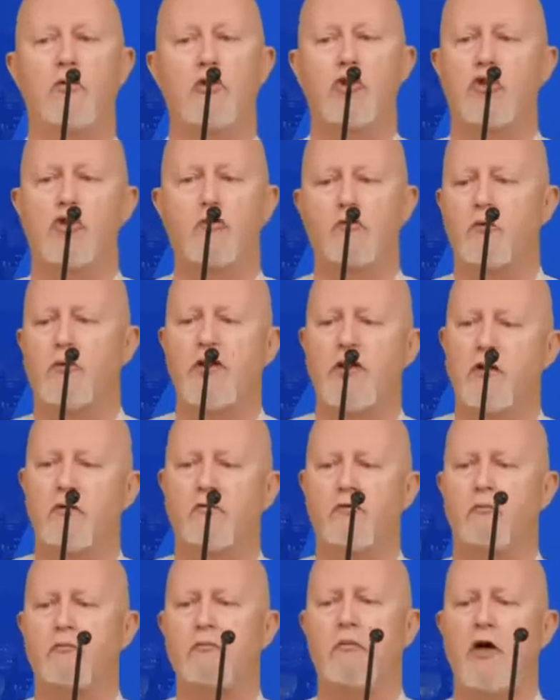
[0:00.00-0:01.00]
should we
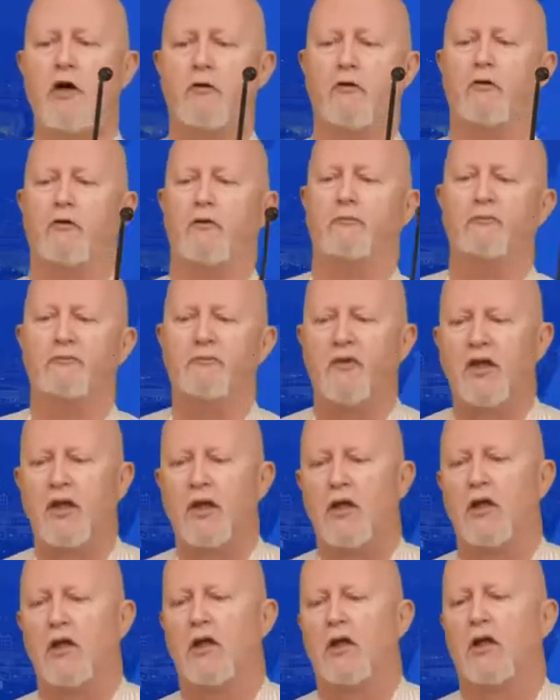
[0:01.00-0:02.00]
even bother?
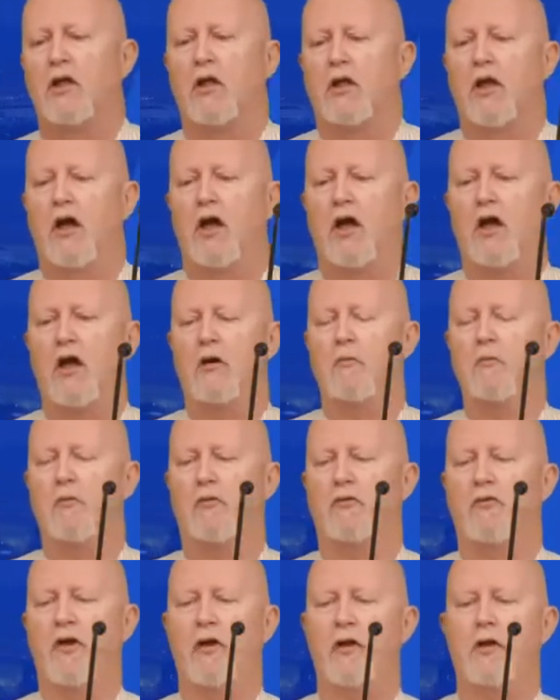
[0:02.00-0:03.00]

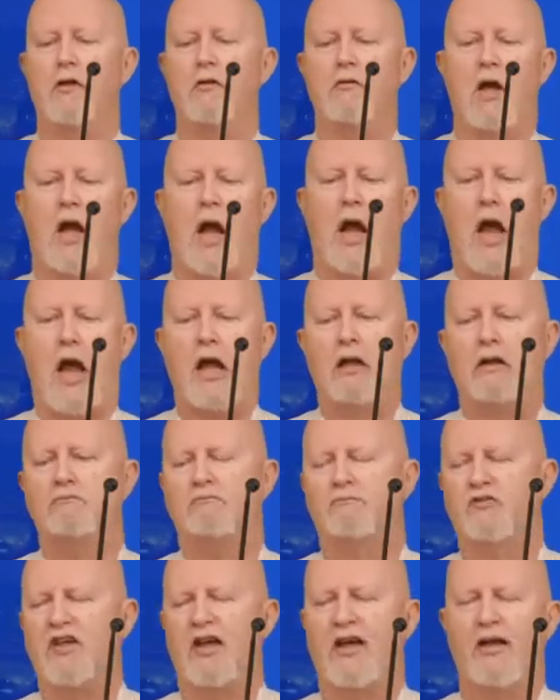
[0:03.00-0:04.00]
Then I'll
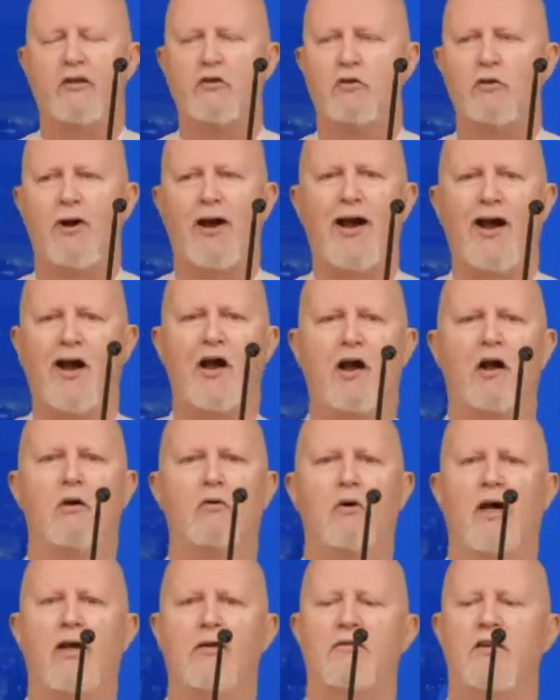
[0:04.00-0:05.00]
tell you how
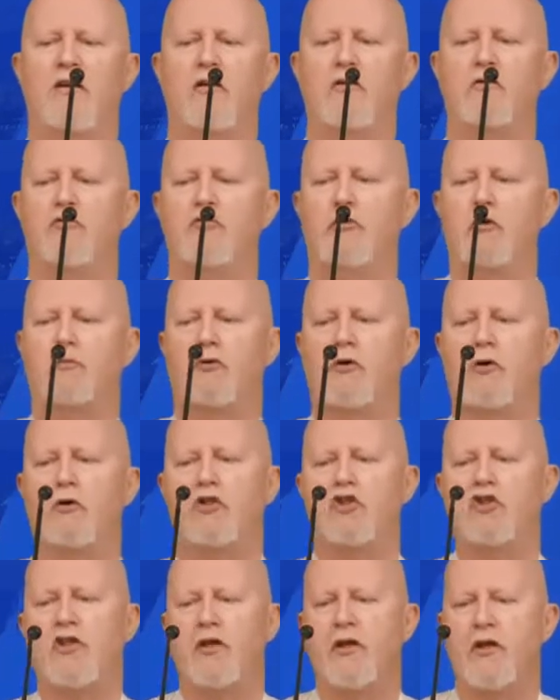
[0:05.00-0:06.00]
I tend to
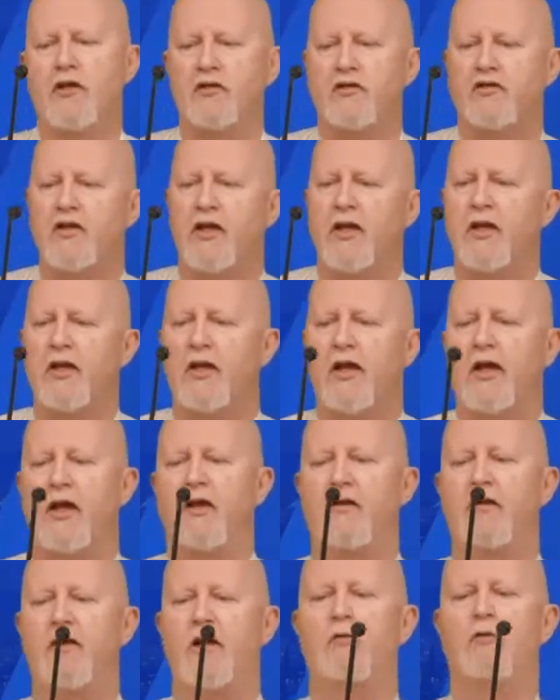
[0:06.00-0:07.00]
approach things,
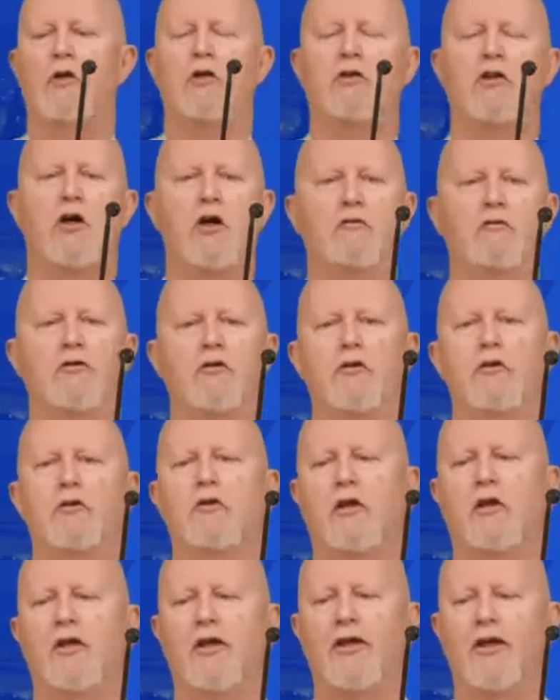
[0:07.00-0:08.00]
and then we'll cover
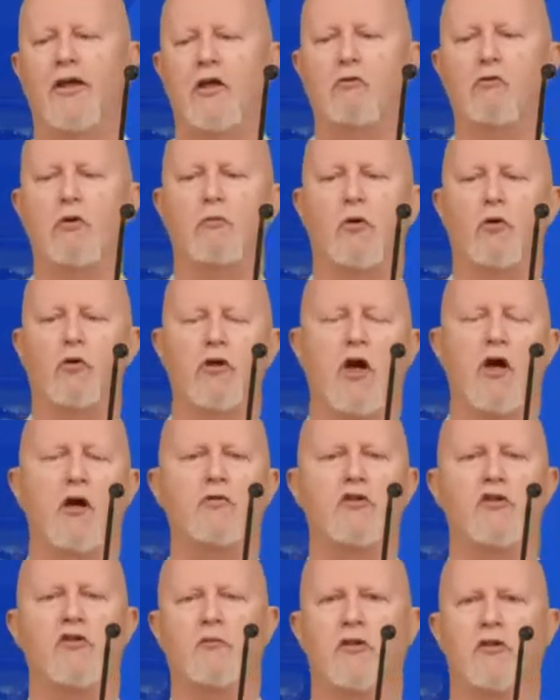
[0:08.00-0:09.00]
in report
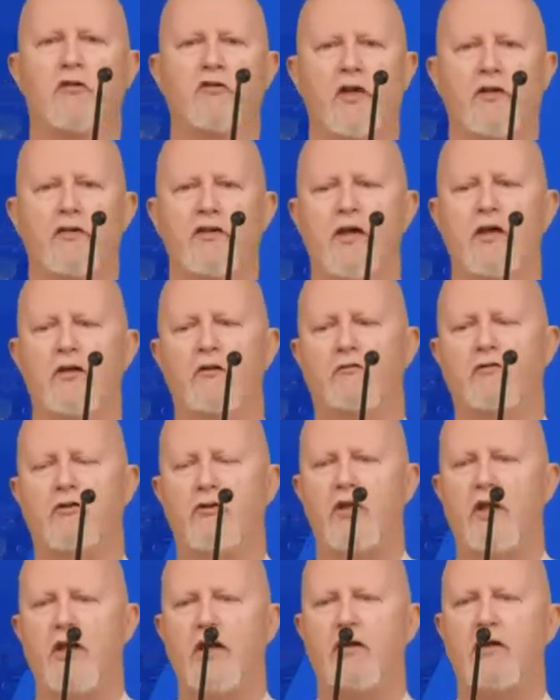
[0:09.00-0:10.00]
options, because at the end of the
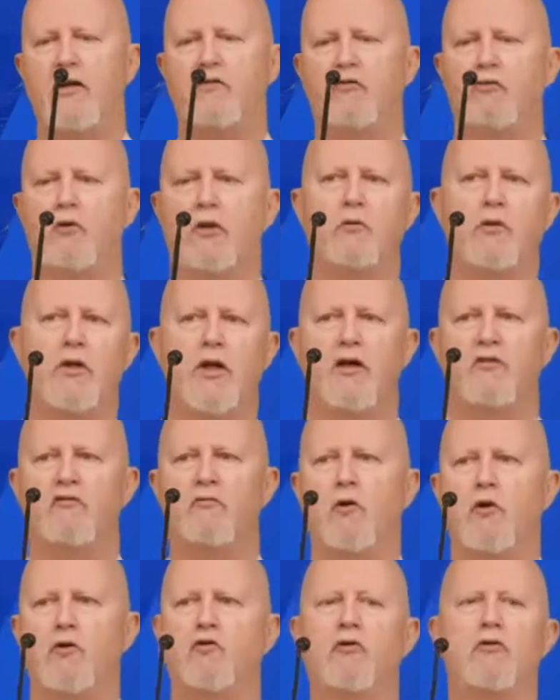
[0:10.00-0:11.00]
day, that's what we have
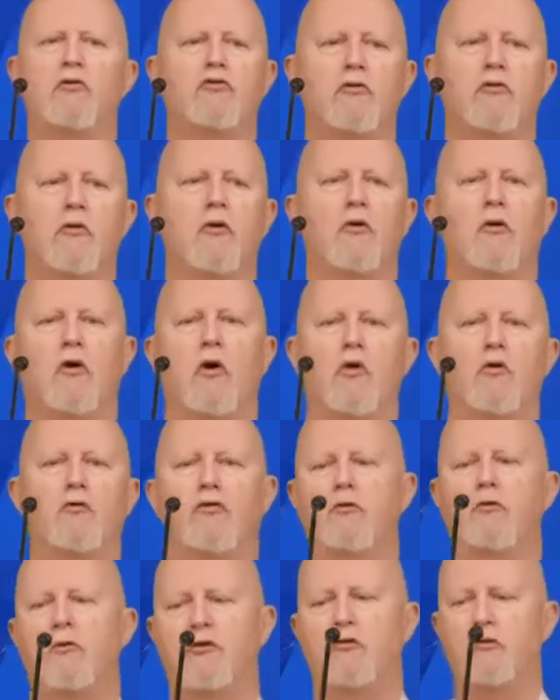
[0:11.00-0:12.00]
most control
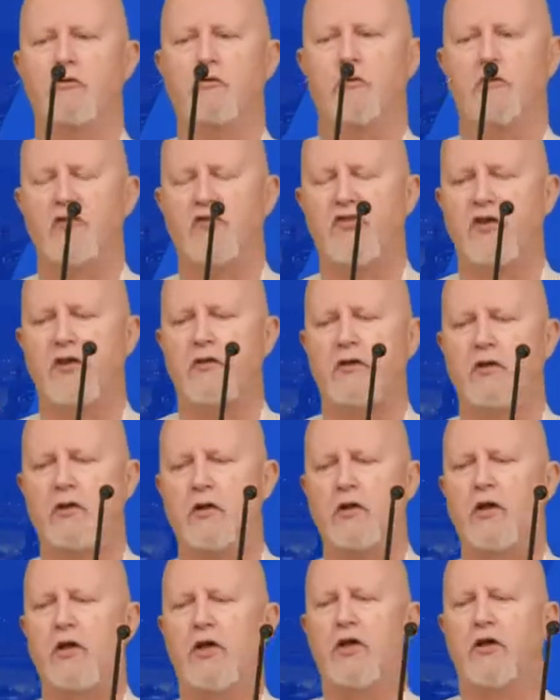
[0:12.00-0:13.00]
over, but you will see
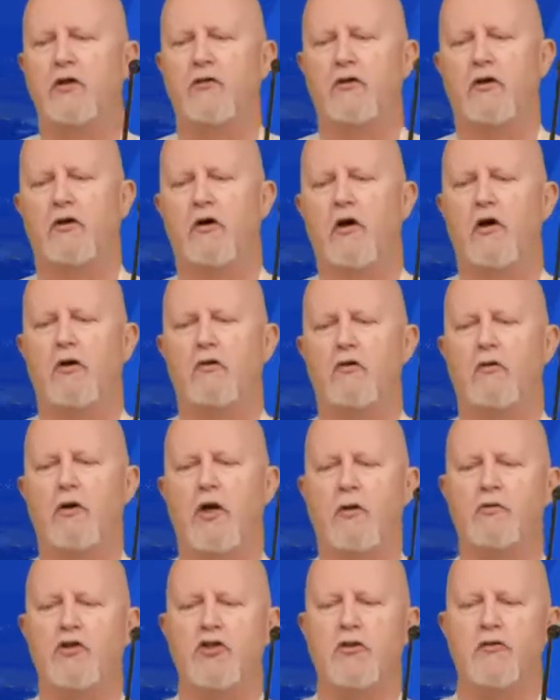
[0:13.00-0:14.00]
there are other
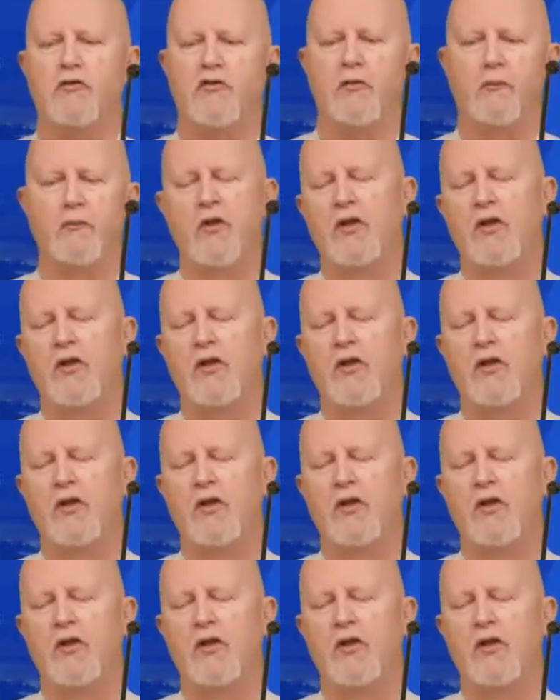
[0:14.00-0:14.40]
options.